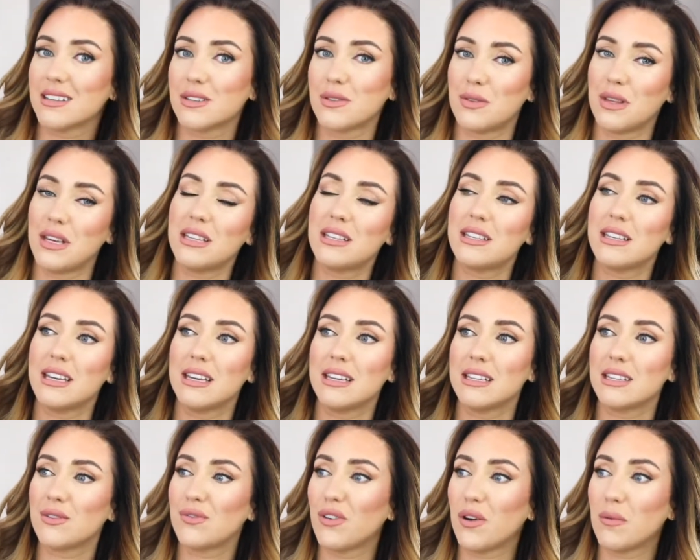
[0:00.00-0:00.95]
So this
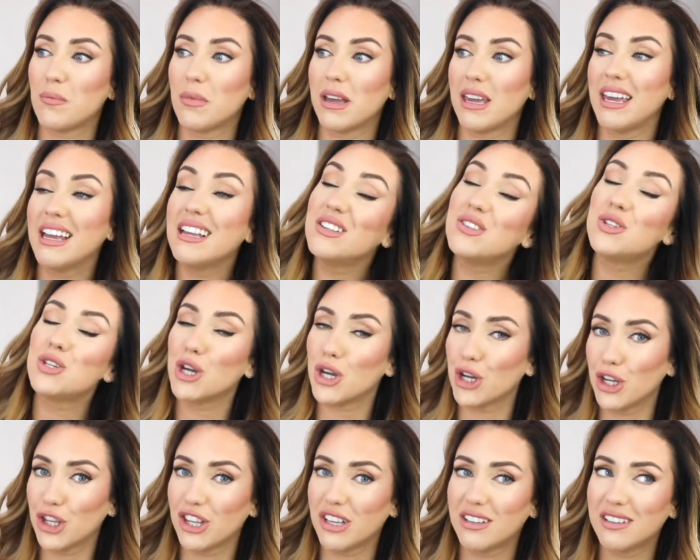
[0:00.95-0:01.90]
is from my
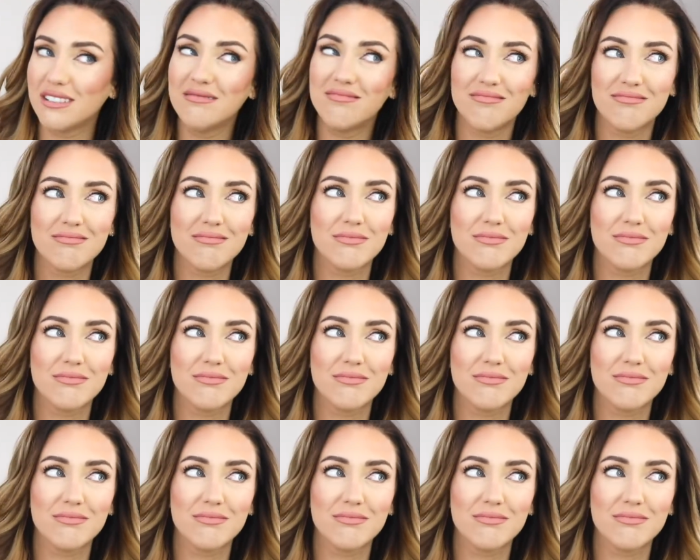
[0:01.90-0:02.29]
internal